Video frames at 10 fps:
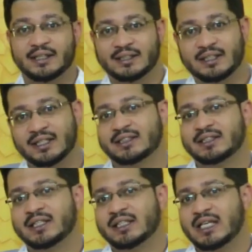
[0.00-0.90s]
in this
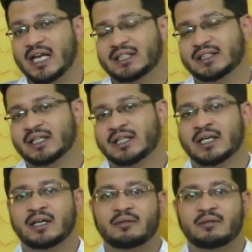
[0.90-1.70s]
lecture